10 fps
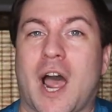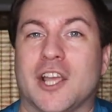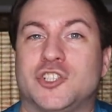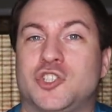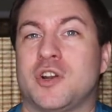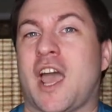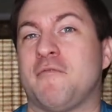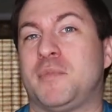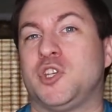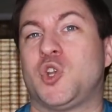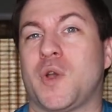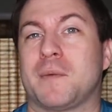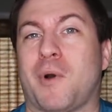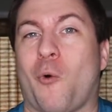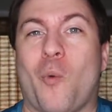I should have been
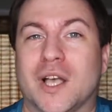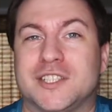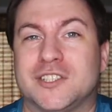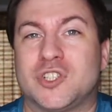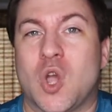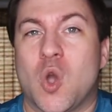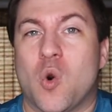doing but wasn't,